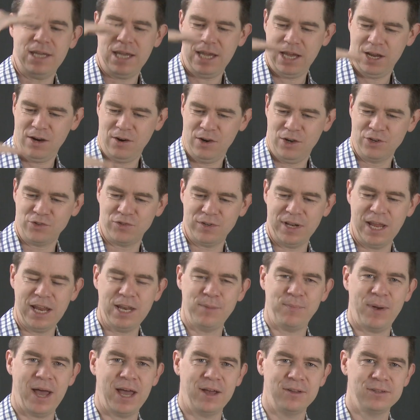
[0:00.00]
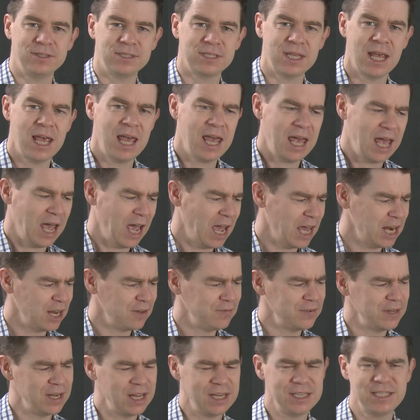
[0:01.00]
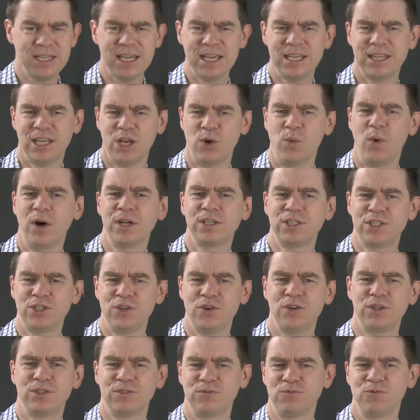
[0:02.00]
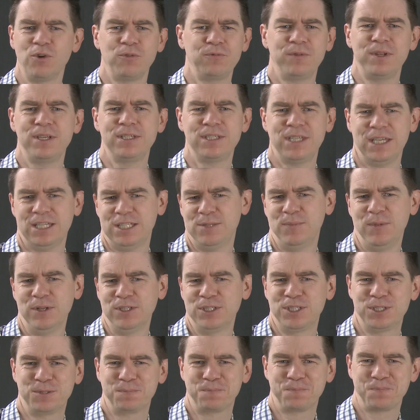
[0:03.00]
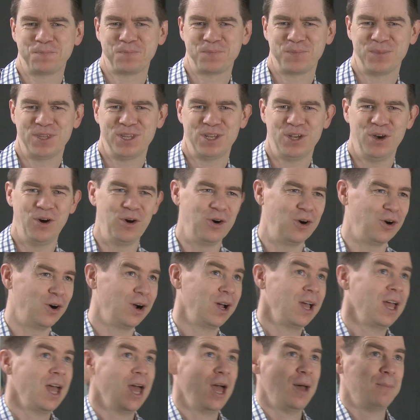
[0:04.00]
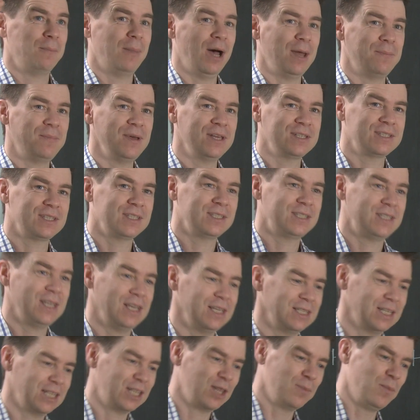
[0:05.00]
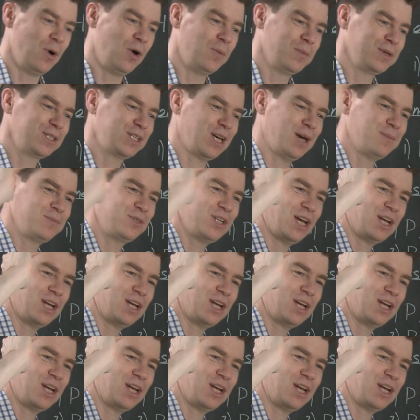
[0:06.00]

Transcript: to here, 180 pounds. And I have an idea that I want to do it in roughly 6 months. Or my business is at the moment I'm